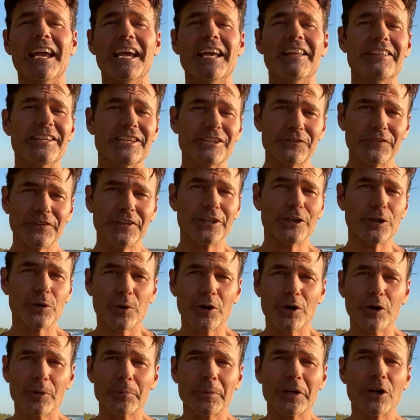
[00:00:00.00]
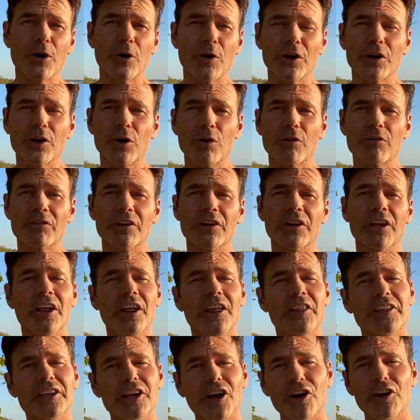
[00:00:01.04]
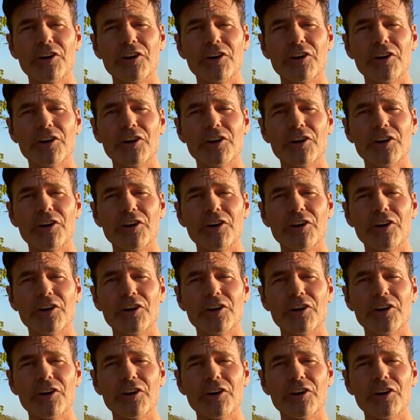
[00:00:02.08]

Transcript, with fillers: in this video we're going to be going over the